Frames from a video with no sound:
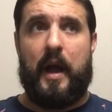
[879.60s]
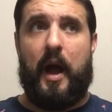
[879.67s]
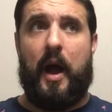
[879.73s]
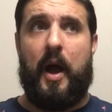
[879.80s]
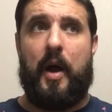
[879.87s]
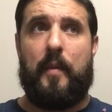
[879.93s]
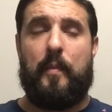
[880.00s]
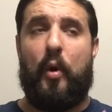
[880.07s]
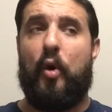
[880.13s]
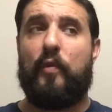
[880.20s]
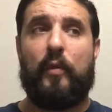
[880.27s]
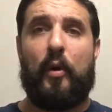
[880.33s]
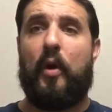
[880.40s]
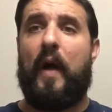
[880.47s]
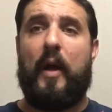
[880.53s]

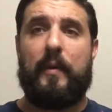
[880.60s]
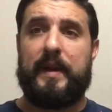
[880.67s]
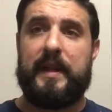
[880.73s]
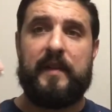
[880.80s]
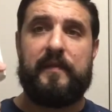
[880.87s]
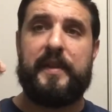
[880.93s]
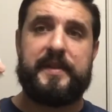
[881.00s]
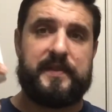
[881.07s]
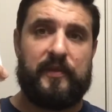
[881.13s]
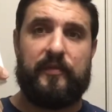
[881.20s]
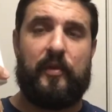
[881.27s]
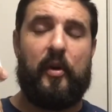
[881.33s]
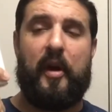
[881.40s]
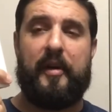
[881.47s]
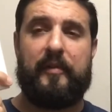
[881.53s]
overall, I would give this the
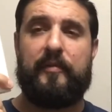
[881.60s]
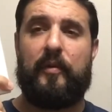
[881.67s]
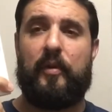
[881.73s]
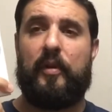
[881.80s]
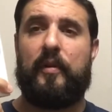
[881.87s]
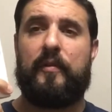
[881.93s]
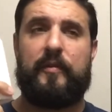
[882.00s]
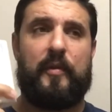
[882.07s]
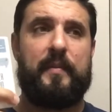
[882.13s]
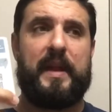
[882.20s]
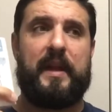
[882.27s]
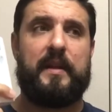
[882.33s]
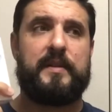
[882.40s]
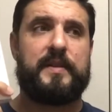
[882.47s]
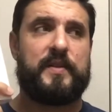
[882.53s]
4 out of 4 for
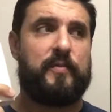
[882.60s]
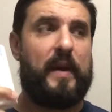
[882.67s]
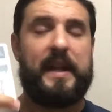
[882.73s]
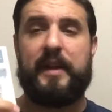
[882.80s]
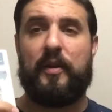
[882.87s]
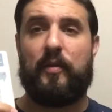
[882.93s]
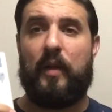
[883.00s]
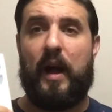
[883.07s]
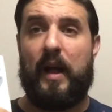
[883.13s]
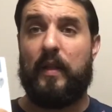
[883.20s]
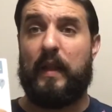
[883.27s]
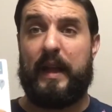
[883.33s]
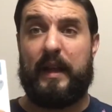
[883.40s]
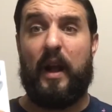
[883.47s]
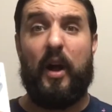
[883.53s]
me. Sweating a lot,
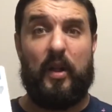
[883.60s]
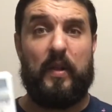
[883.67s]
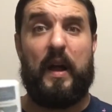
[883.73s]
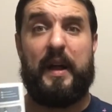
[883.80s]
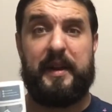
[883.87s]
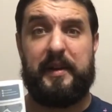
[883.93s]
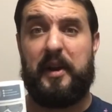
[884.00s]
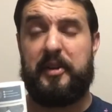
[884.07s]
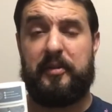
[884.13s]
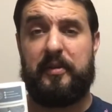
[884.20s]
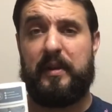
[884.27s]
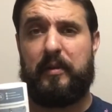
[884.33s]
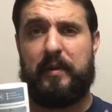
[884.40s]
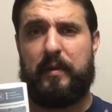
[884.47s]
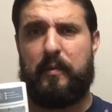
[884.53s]
like a lot in
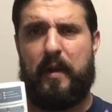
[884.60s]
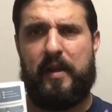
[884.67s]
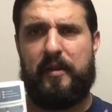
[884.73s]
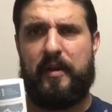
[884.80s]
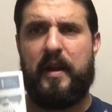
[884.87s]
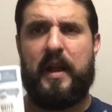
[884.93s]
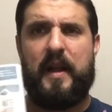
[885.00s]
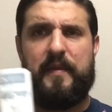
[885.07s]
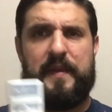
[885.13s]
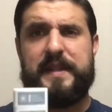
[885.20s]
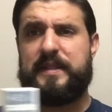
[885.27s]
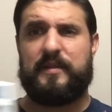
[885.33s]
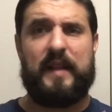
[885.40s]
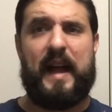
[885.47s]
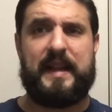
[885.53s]
100-degree weather.
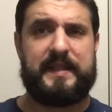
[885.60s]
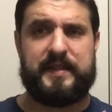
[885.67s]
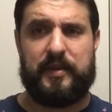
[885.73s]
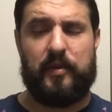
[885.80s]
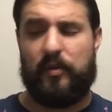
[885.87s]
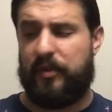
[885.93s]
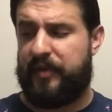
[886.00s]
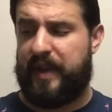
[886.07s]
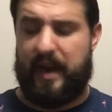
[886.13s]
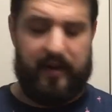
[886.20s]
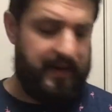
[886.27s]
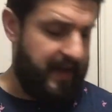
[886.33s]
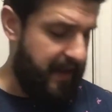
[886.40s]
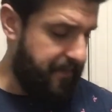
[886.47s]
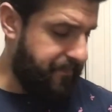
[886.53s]
This lasts the whole entire
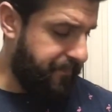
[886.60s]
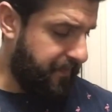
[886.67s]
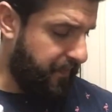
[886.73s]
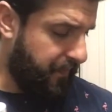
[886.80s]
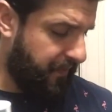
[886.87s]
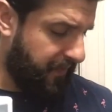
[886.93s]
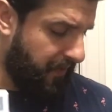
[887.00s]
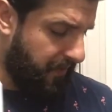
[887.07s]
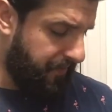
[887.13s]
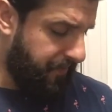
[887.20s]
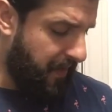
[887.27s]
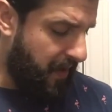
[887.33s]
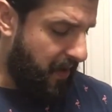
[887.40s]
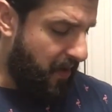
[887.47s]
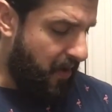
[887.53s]
day. So
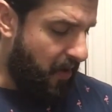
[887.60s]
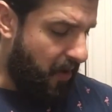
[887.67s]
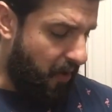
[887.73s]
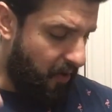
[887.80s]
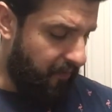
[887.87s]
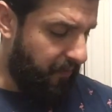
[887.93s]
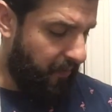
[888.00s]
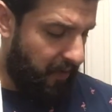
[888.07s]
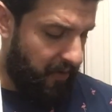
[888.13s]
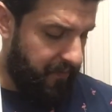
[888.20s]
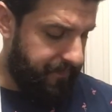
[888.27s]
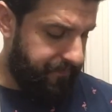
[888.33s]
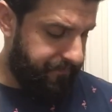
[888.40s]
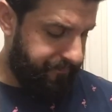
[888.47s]
overall,